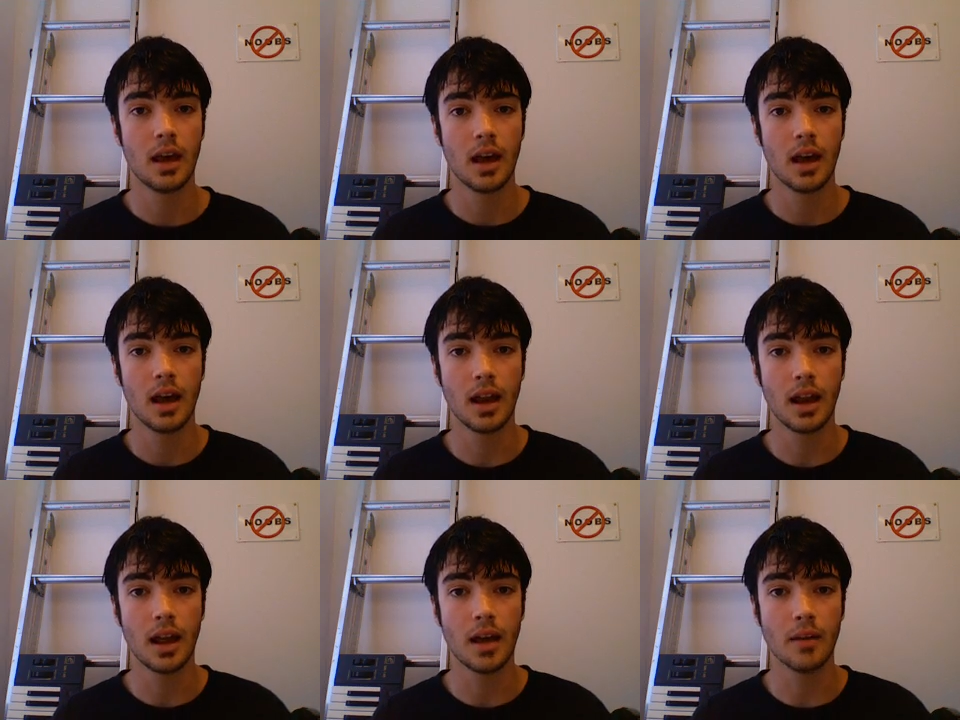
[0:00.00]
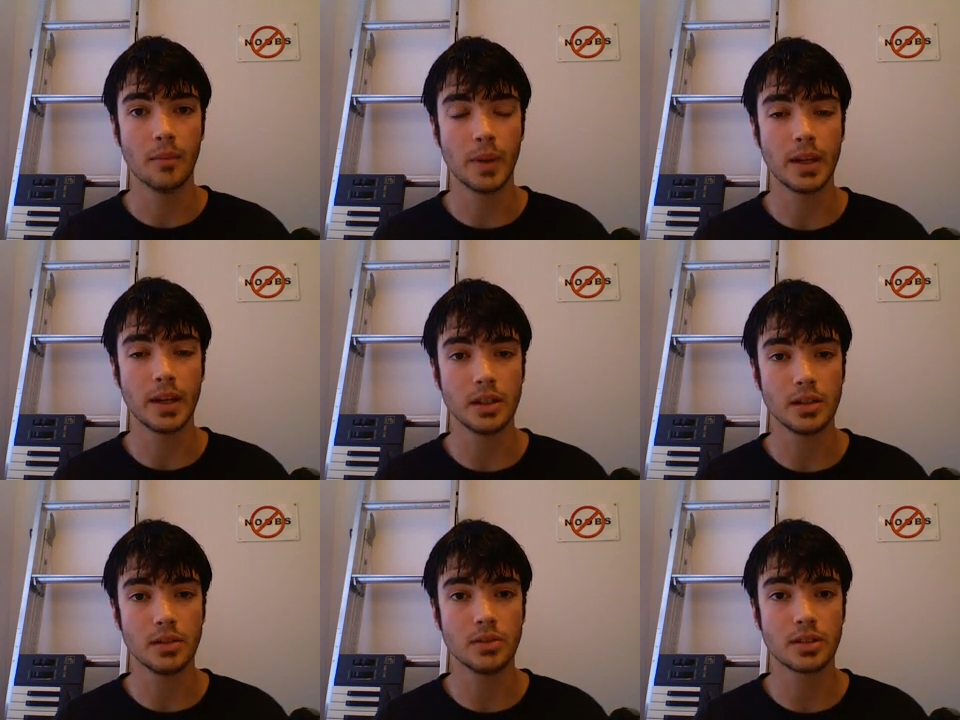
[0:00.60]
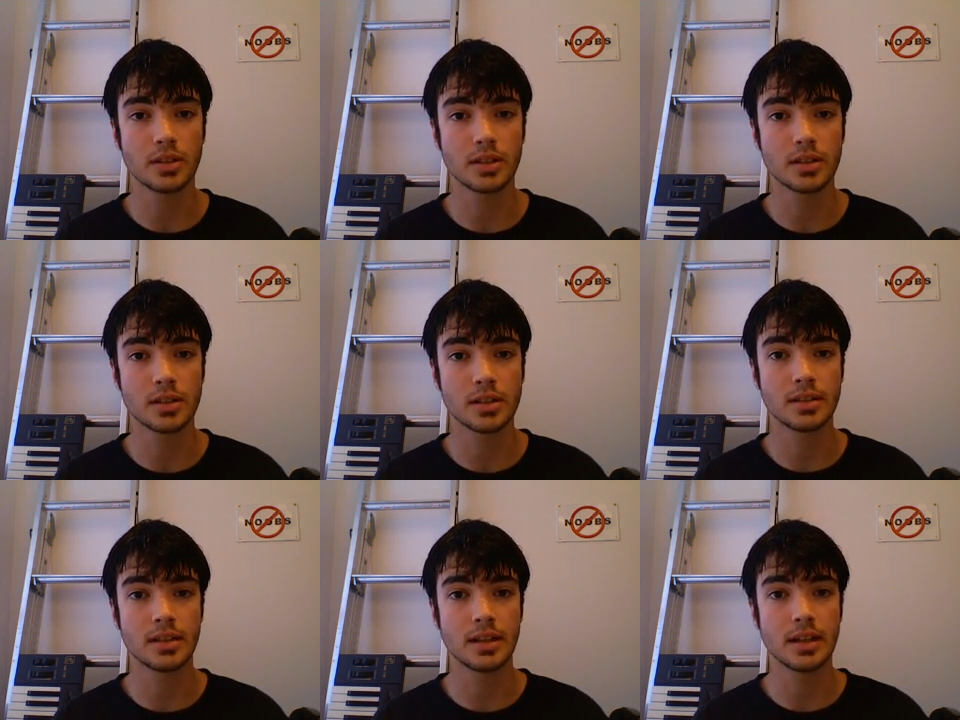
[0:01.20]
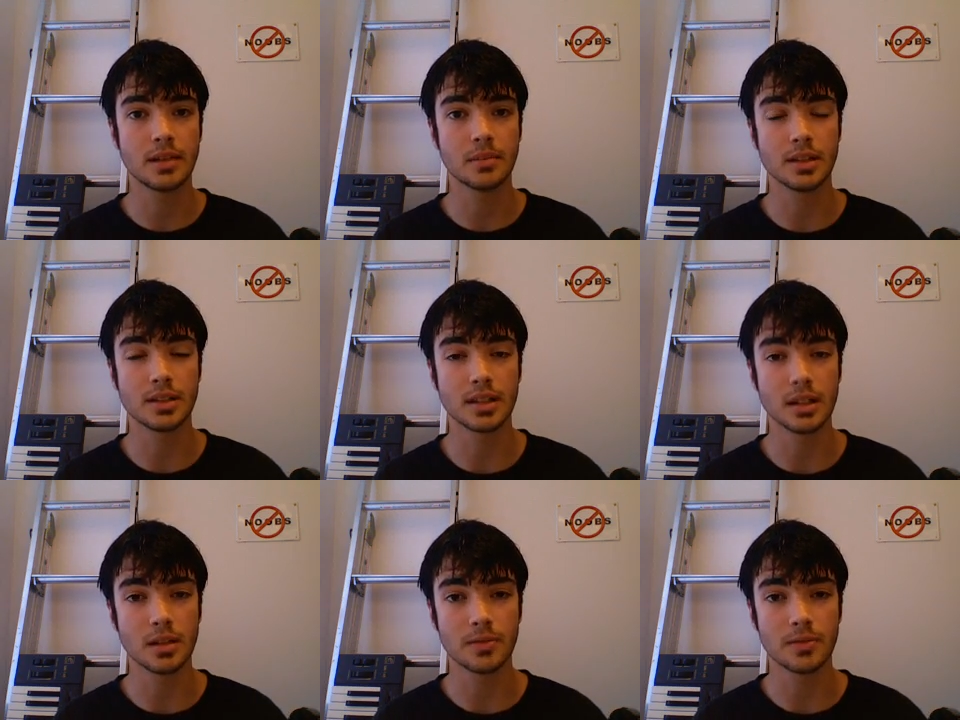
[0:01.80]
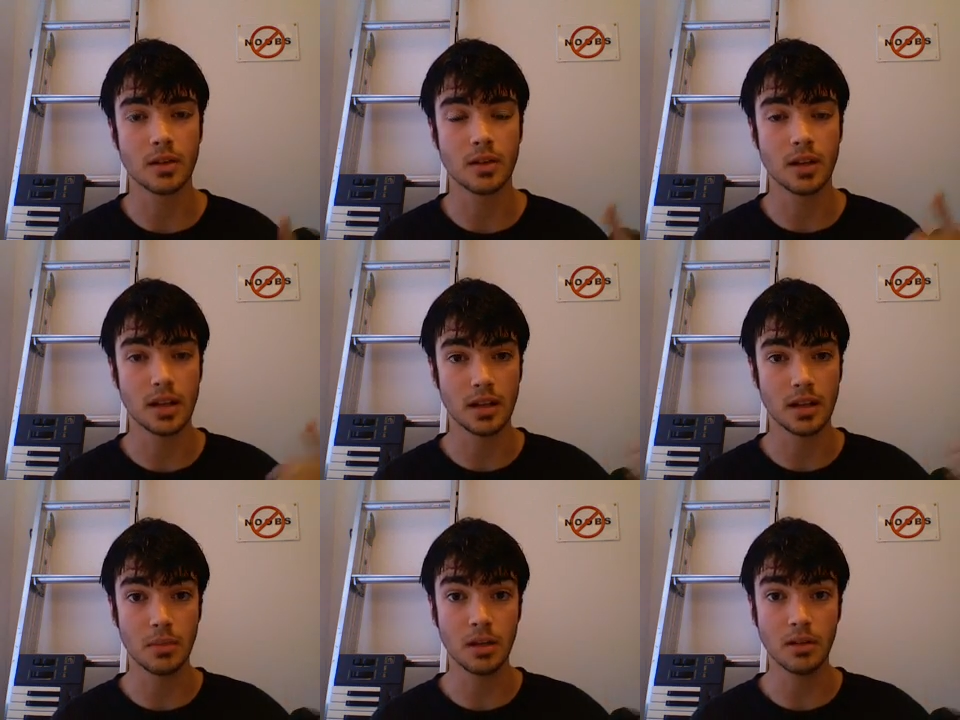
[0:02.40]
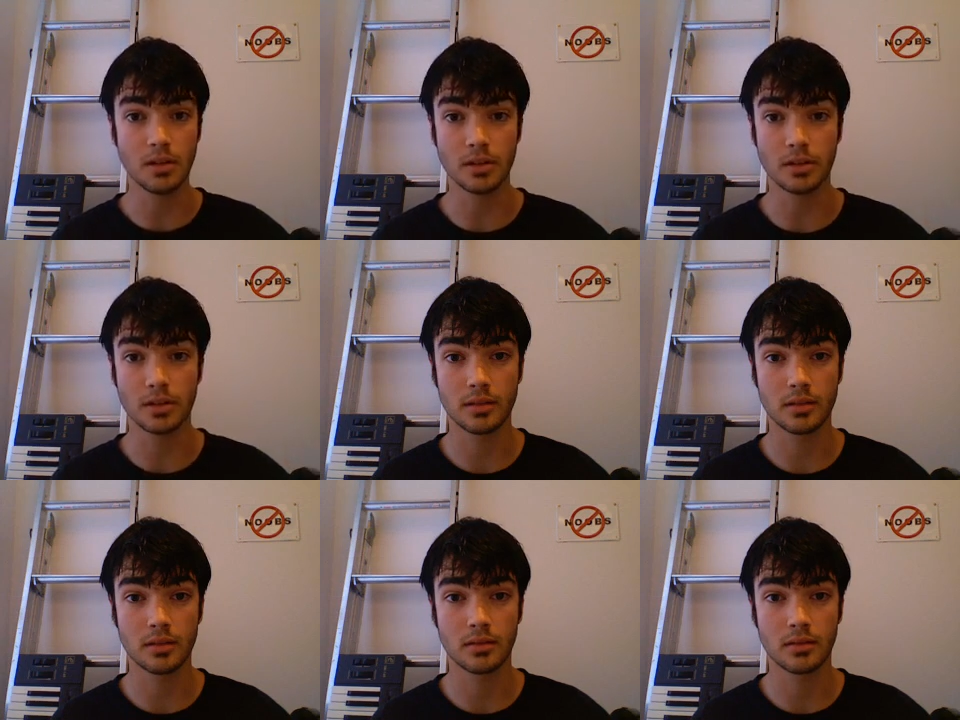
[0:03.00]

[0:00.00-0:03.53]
And being used to seeing myself only in mirrors,